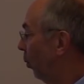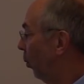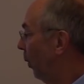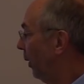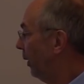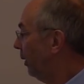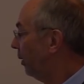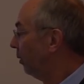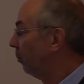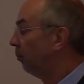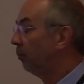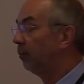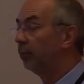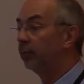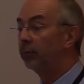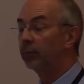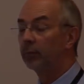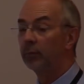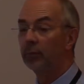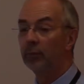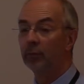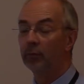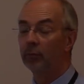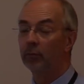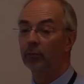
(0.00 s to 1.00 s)
Wickham,
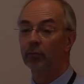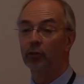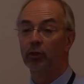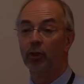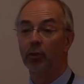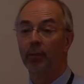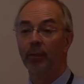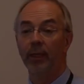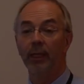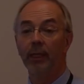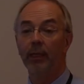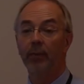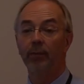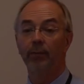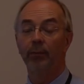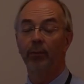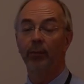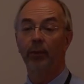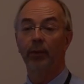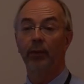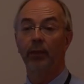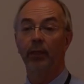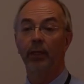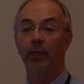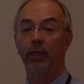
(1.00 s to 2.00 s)
to me,
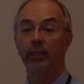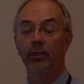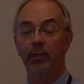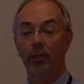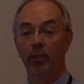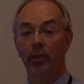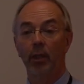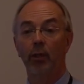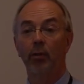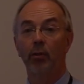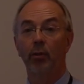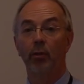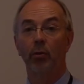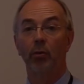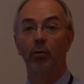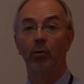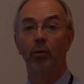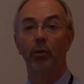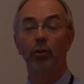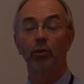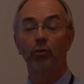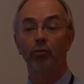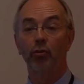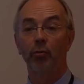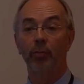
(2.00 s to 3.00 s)
isn't local,
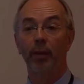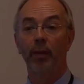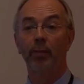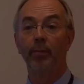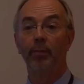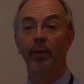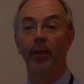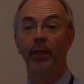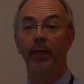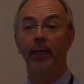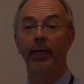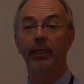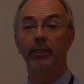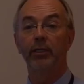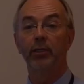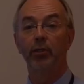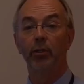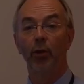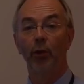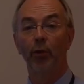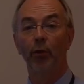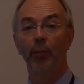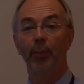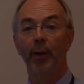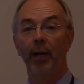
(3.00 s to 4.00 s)
because remember, it's
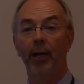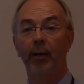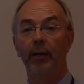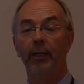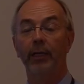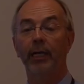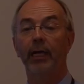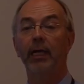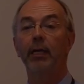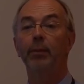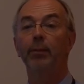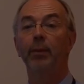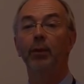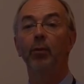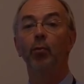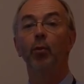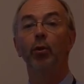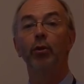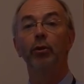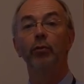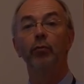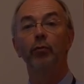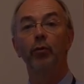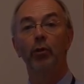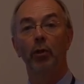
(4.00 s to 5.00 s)
not about keeping
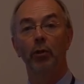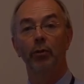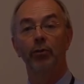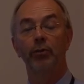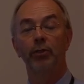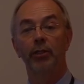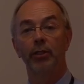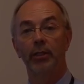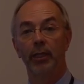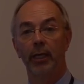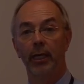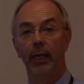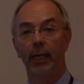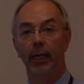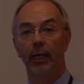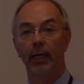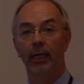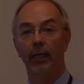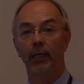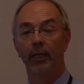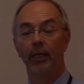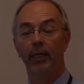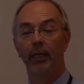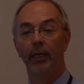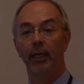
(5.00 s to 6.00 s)
what you've got
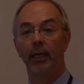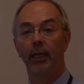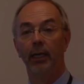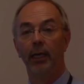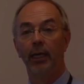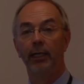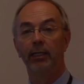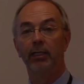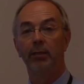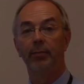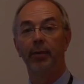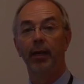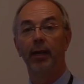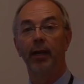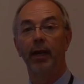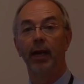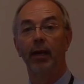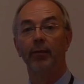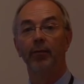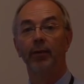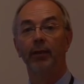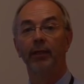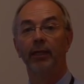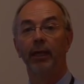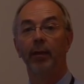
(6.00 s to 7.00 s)
today, it's about
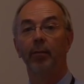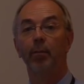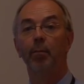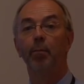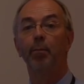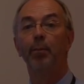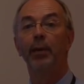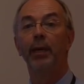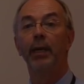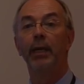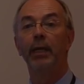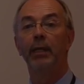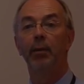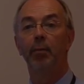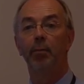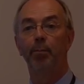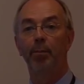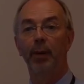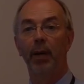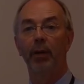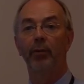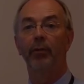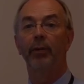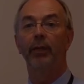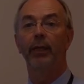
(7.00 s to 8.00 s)
having that big
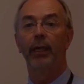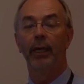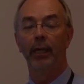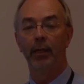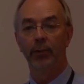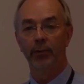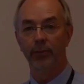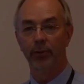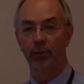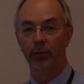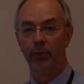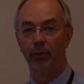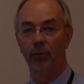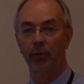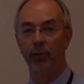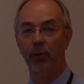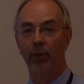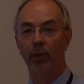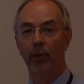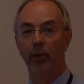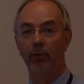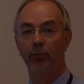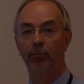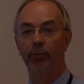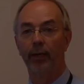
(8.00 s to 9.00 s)
borough council
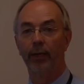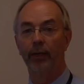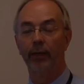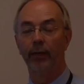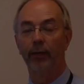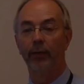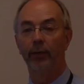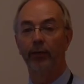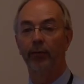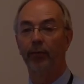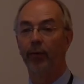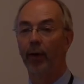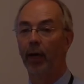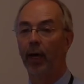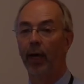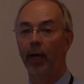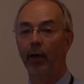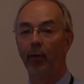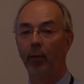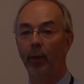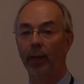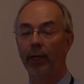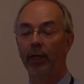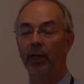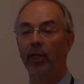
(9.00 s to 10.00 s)
run out of
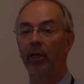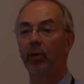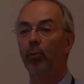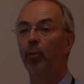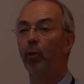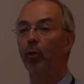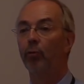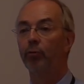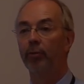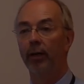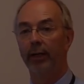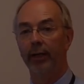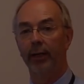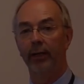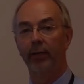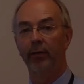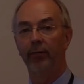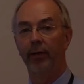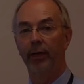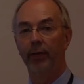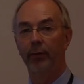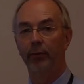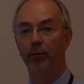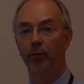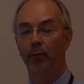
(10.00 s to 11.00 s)
High Wycombe or run out
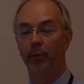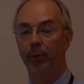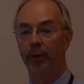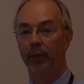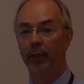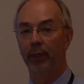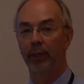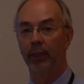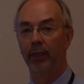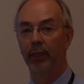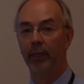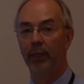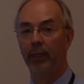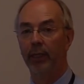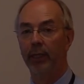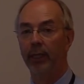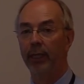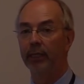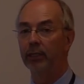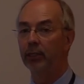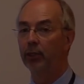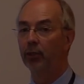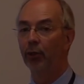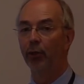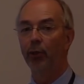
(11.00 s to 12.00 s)
of Aylesbury.
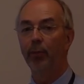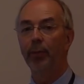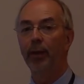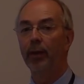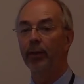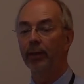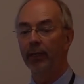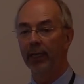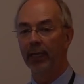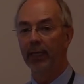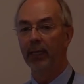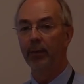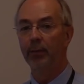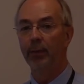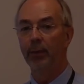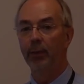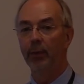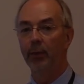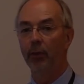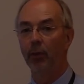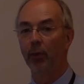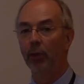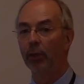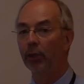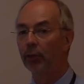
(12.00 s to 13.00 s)
It's not about
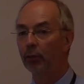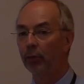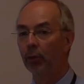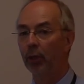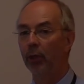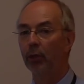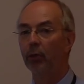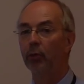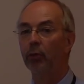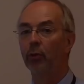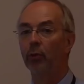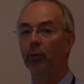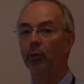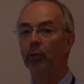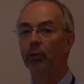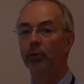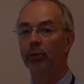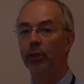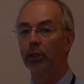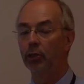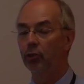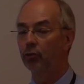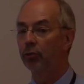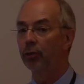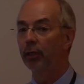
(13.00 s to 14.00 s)
keeping your little local
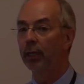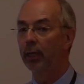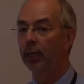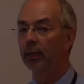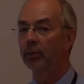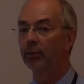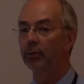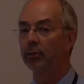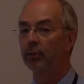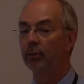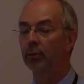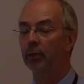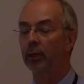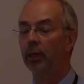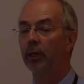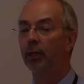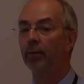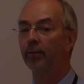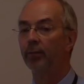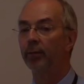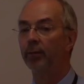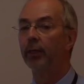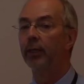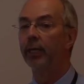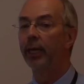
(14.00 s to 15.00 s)
district council.
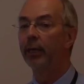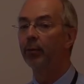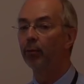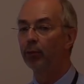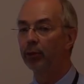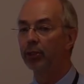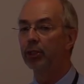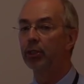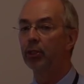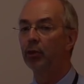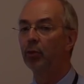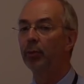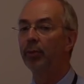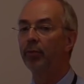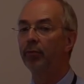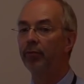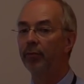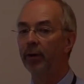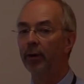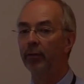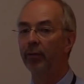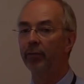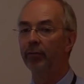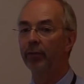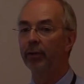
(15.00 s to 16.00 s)
It would still be
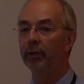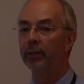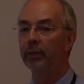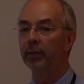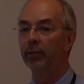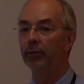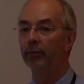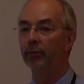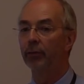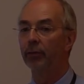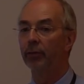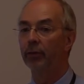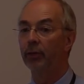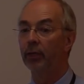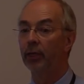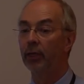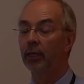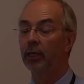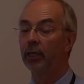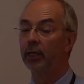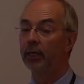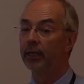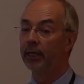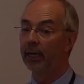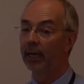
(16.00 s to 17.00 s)
very, very different.
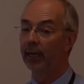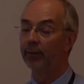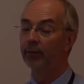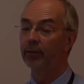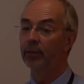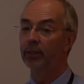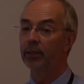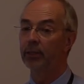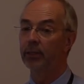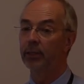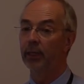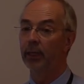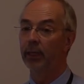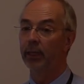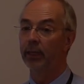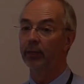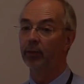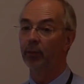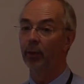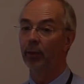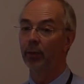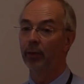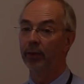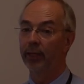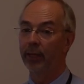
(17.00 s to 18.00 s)
You have to
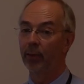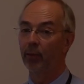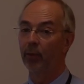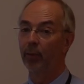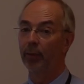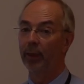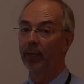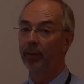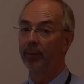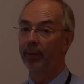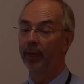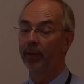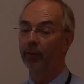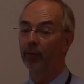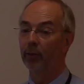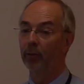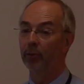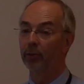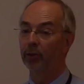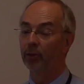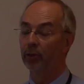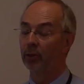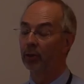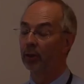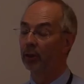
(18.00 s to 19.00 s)
decide whether that would be a better
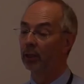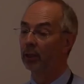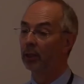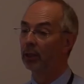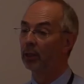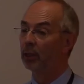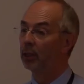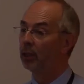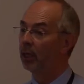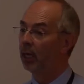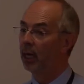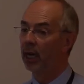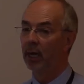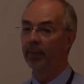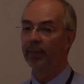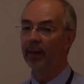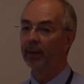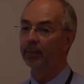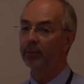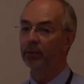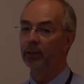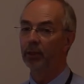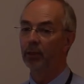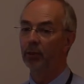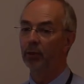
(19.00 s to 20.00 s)
option. I'm
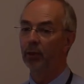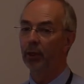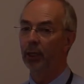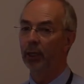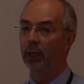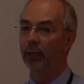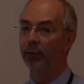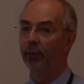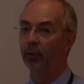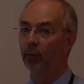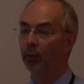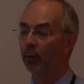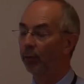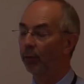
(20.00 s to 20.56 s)
absolutely clear it